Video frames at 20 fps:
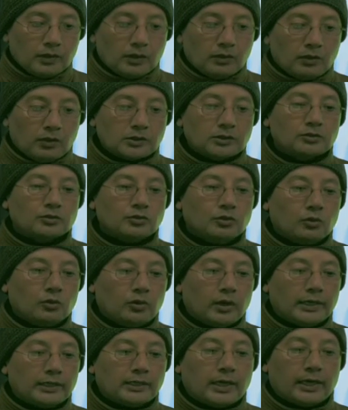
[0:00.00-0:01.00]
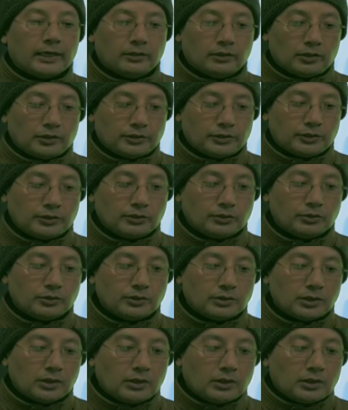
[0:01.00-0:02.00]
or snow at high
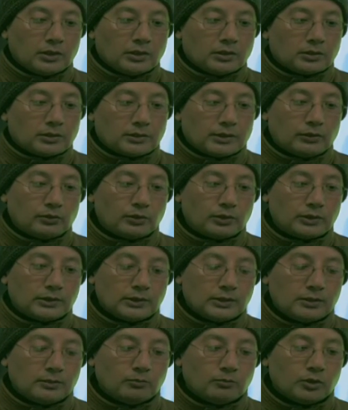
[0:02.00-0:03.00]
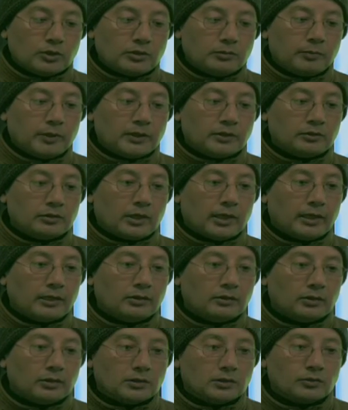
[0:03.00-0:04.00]
altitudes. South Sikkim will remain dry
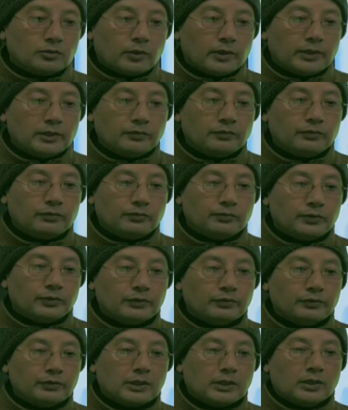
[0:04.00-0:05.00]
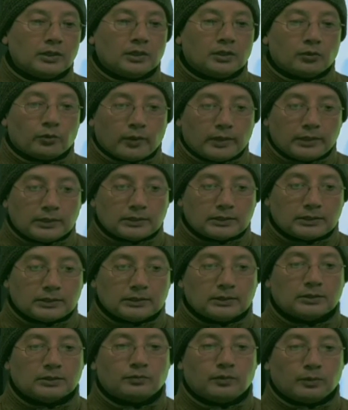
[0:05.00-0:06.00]
on 25th,
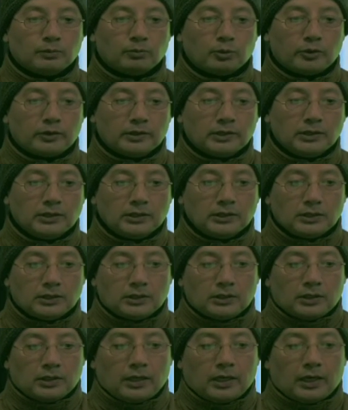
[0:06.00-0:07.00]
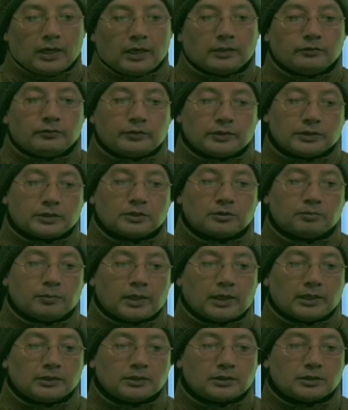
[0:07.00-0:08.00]
26th February and 1st
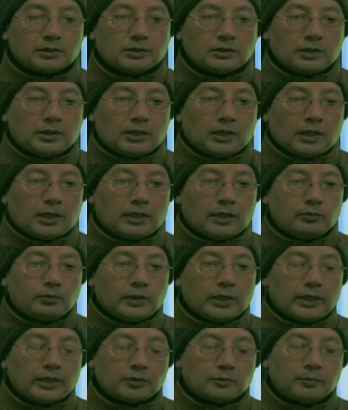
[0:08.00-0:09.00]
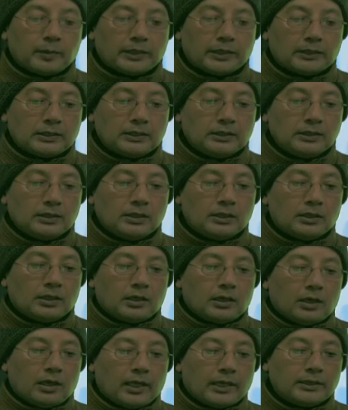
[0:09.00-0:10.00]
March, and we are expecting
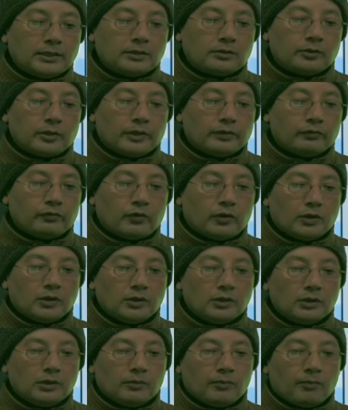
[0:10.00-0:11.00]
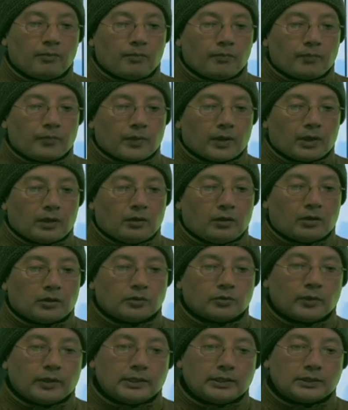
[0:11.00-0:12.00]
light rainfall on
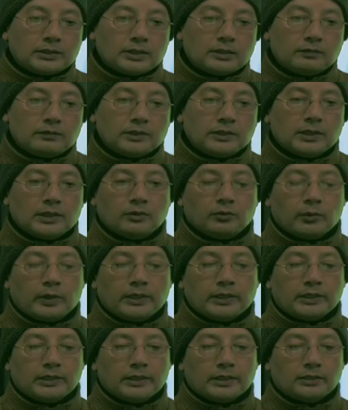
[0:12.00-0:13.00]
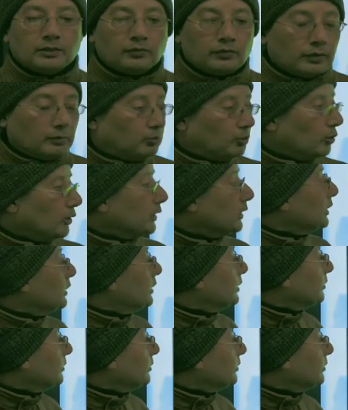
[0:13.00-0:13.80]
27th and 28th February.